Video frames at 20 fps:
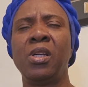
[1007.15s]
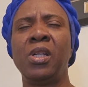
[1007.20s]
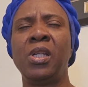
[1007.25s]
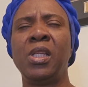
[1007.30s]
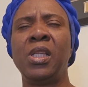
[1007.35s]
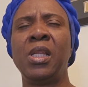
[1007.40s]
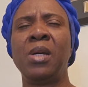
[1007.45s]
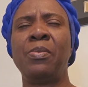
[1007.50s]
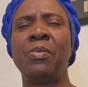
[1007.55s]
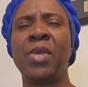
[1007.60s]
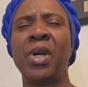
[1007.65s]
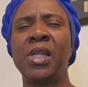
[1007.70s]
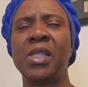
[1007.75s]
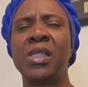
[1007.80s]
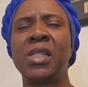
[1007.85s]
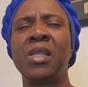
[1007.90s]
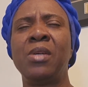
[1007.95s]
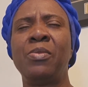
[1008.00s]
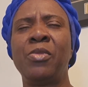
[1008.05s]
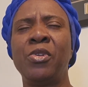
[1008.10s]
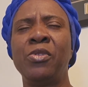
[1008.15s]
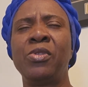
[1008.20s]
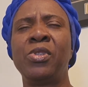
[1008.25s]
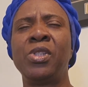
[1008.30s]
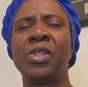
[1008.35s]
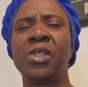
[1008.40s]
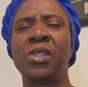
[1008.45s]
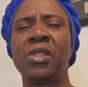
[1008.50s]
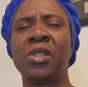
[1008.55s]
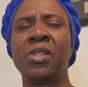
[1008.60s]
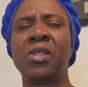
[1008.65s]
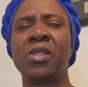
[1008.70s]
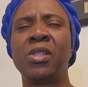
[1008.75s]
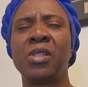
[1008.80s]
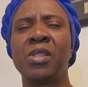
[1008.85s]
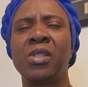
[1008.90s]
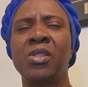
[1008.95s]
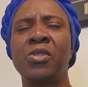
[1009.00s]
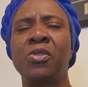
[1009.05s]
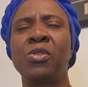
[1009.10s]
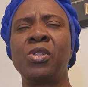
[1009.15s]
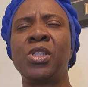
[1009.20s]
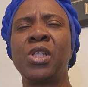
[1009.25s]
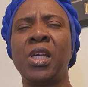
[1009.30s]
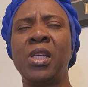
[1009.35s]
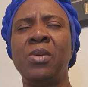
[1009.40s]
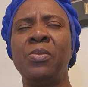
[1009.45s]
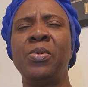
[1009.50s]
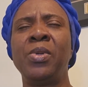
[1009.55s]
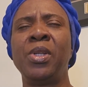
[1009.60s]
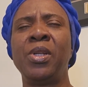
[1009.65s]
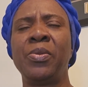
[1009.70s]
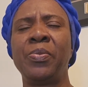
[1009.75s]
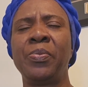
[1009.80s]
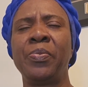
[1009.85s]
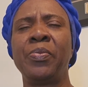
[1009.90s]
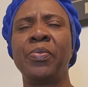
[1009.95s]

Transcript: In the mighty name of Jesus. So shall it be.